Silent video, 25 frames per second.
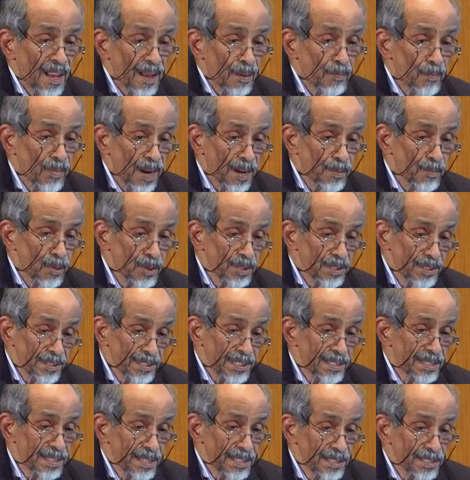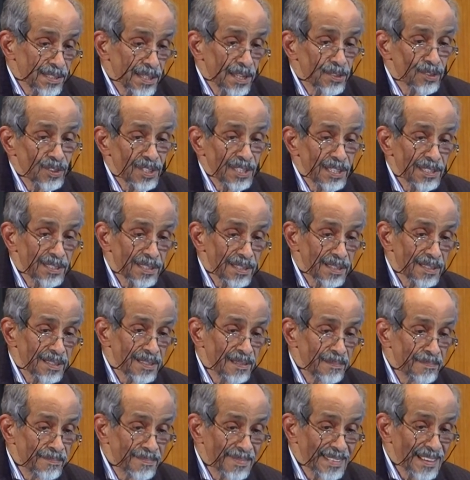by about the 16th century CE.
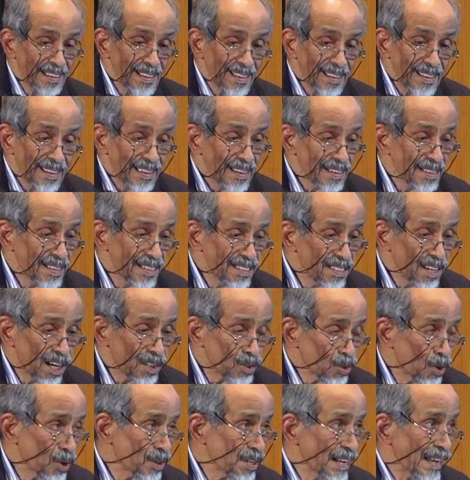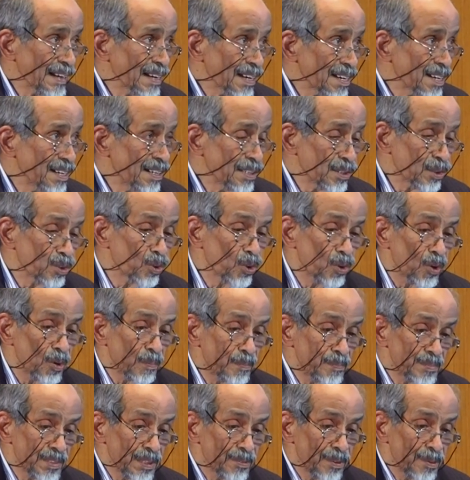It did not go directly to
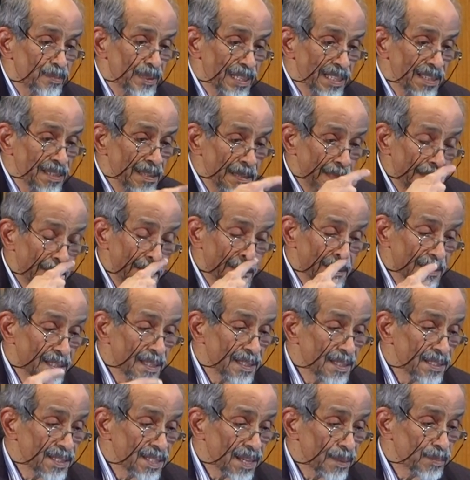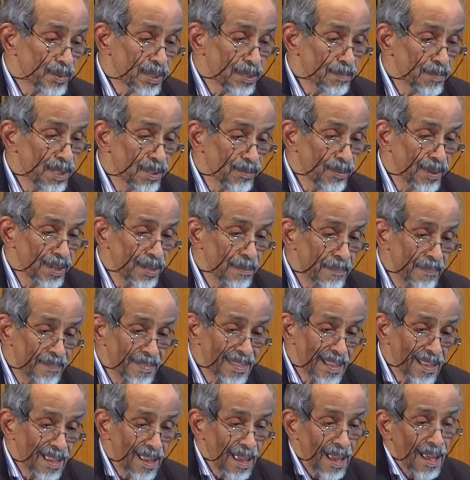Europe. There were many steps in
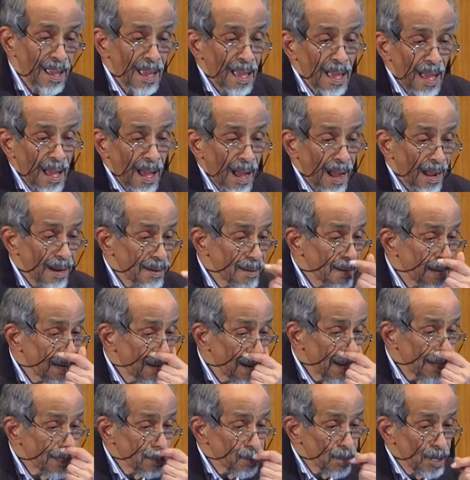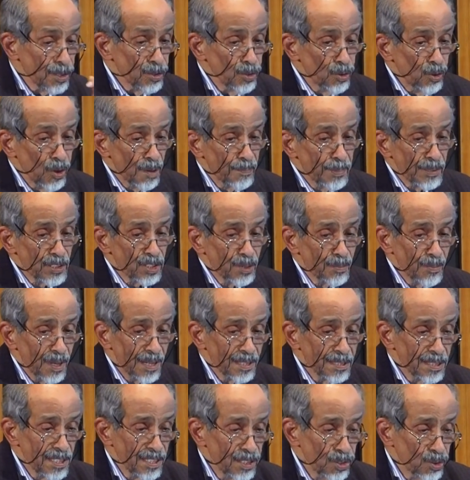between. And it led to a new
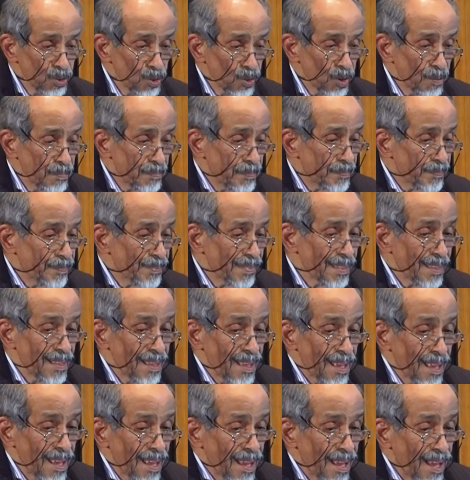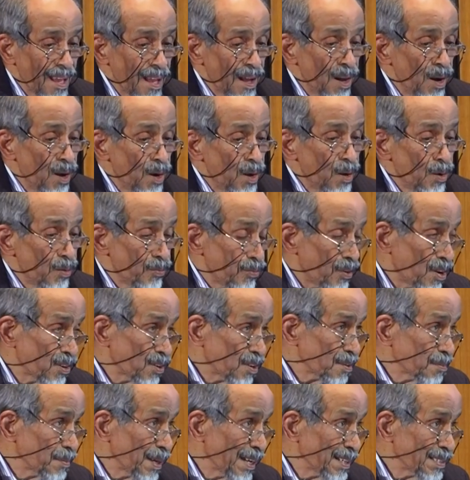epistemology in Europe,
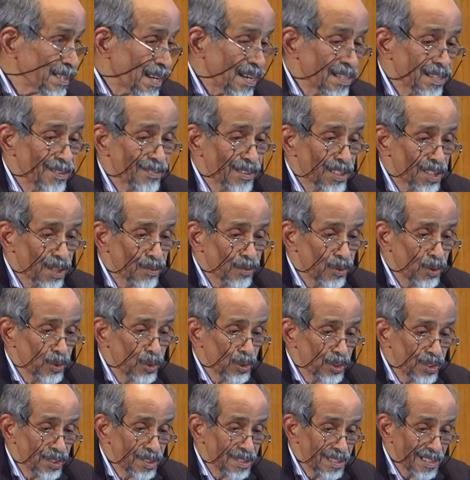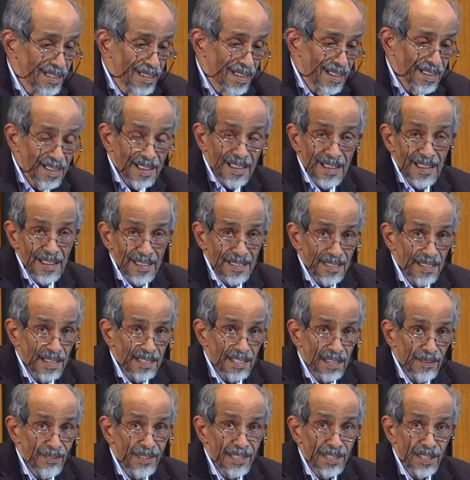followed by a scientific revolution
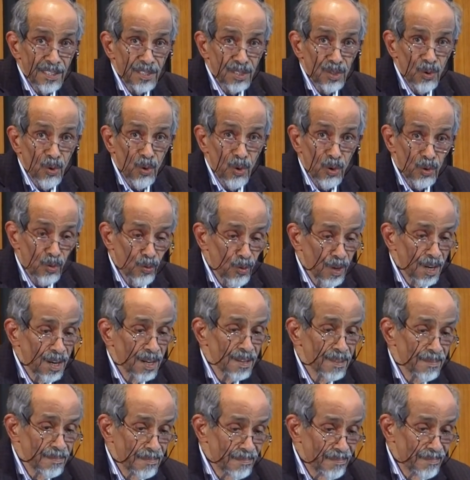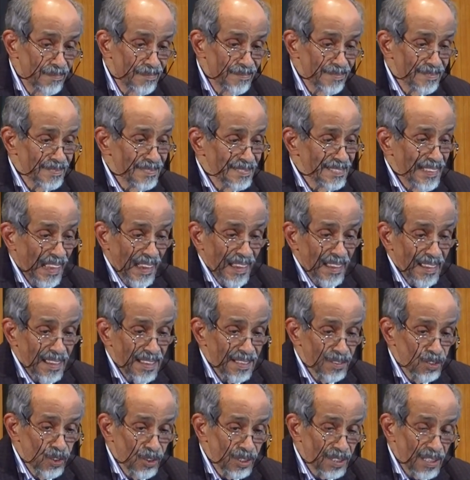that's affected the whole world
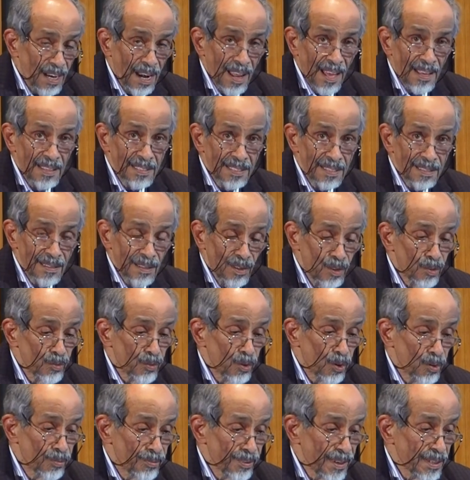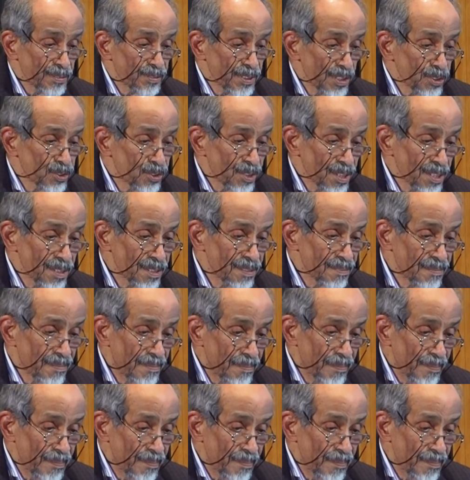during the last 4 or 5 centuries.